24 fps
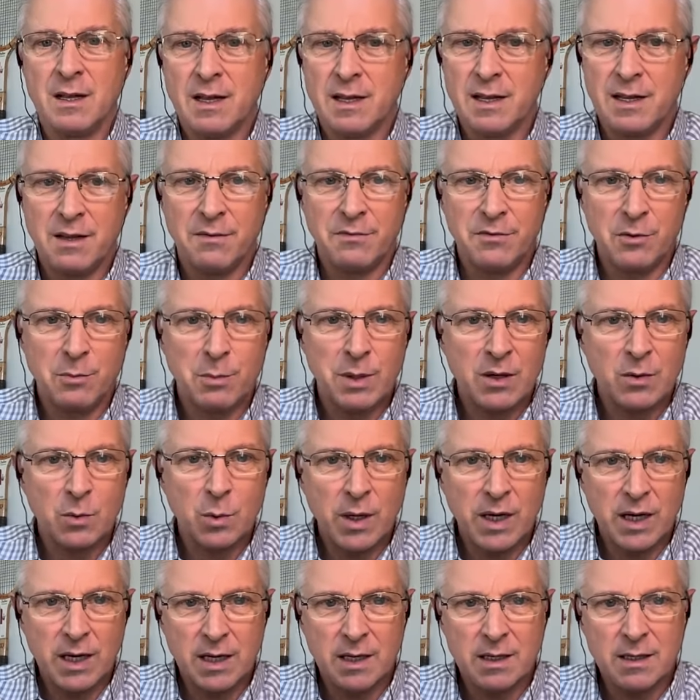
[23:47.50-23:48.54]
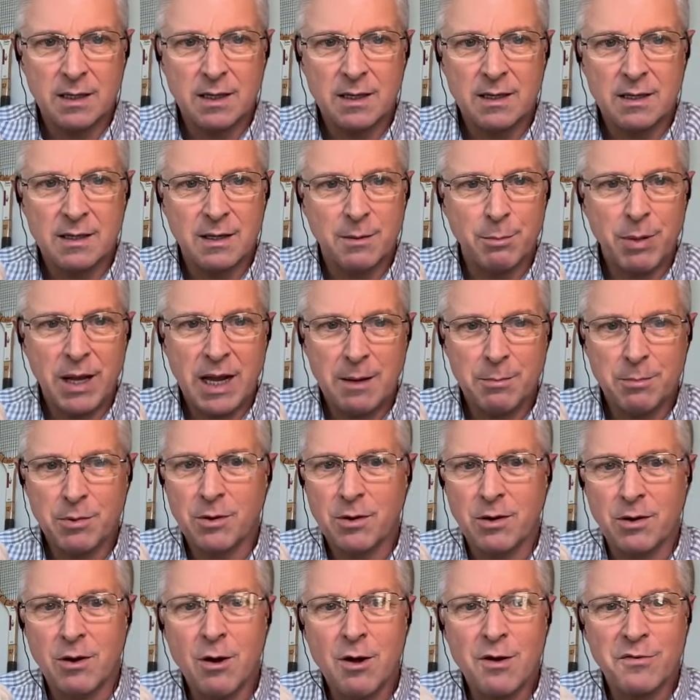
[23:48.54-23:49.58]
If you've been reading the paper
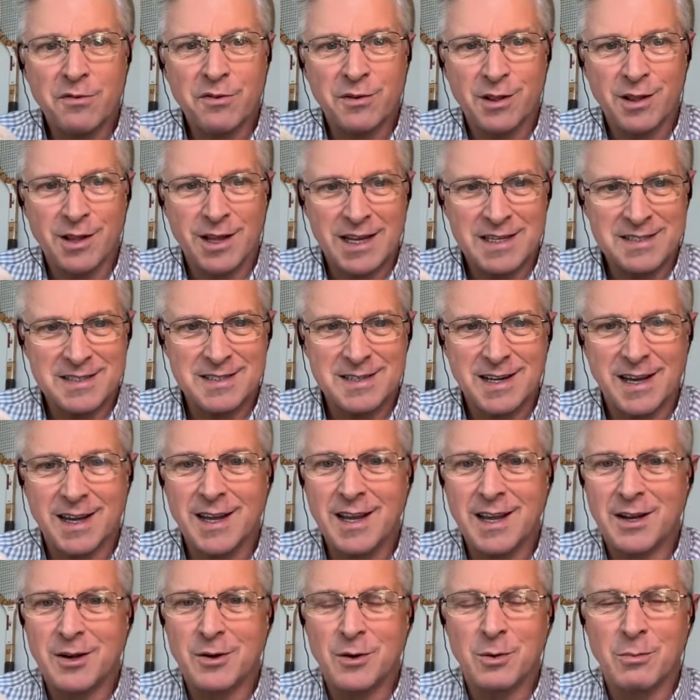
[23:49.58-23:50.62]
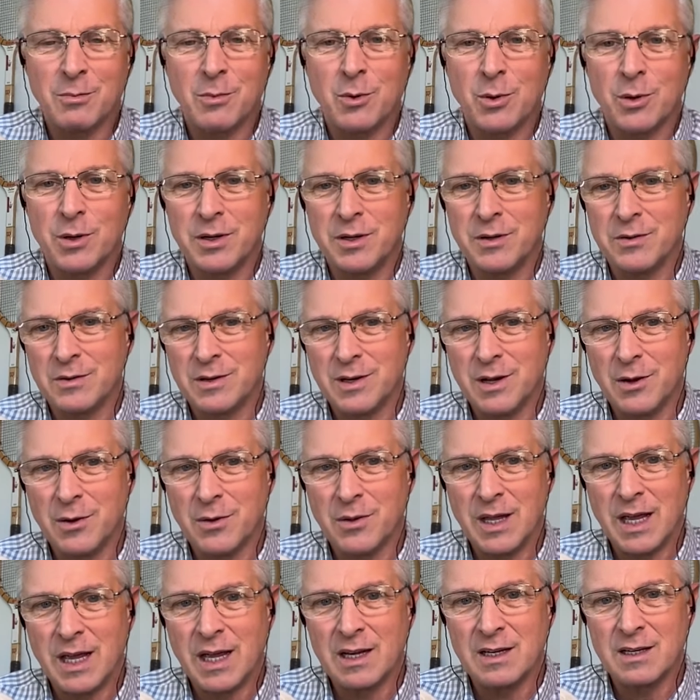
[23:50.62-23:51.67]
at all for the last decade or more, you'll know
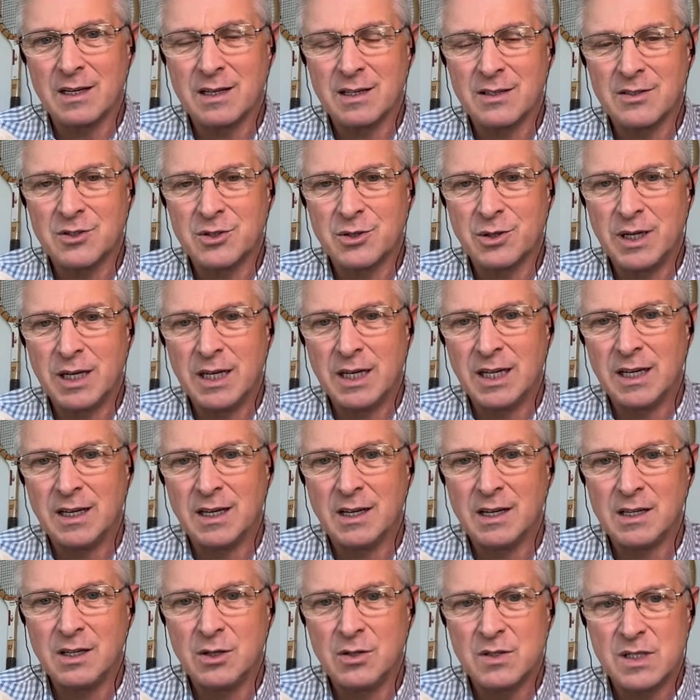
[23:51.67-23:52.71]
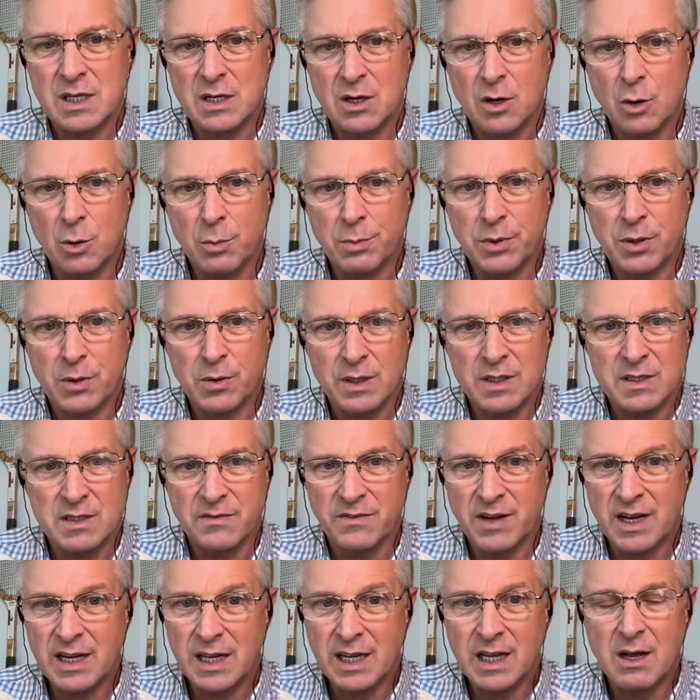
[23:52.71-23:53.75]
that using opioids of
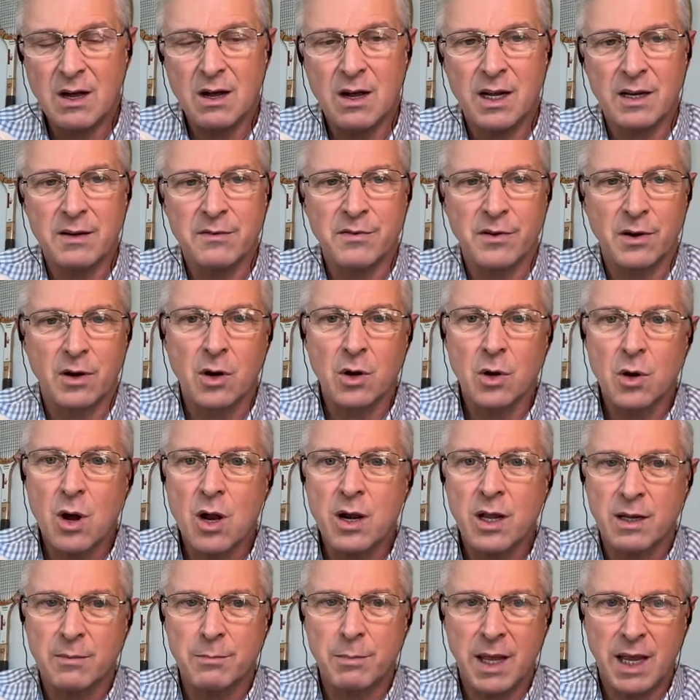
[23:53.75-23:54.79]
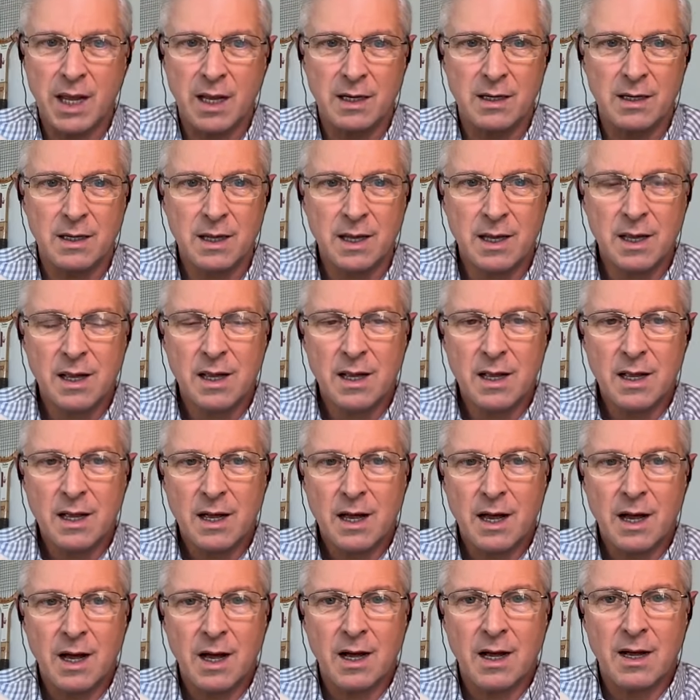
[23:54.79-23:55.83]
any kind for chronic pain
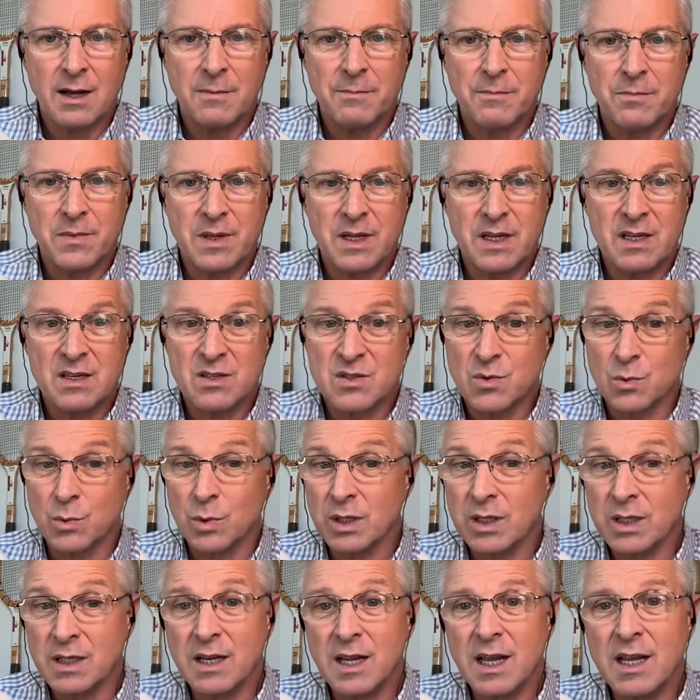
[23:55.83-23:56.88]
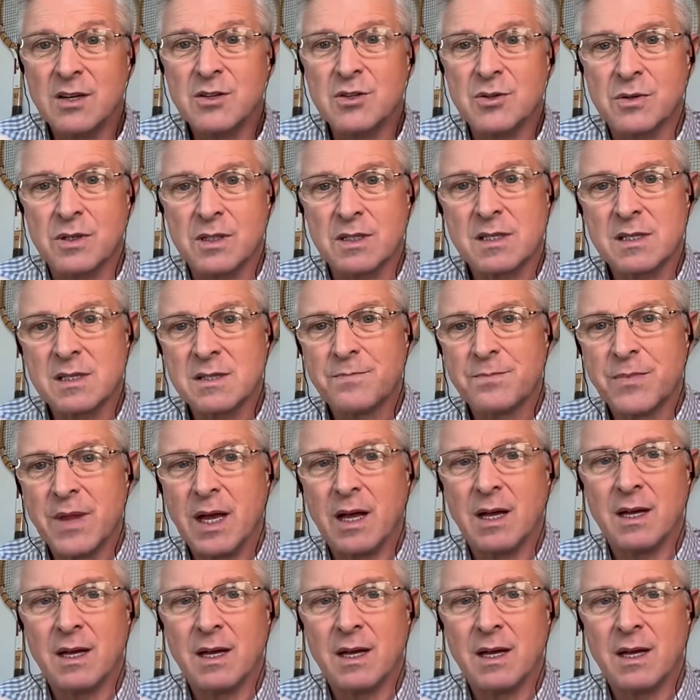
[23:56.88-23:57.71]
is really dangerous.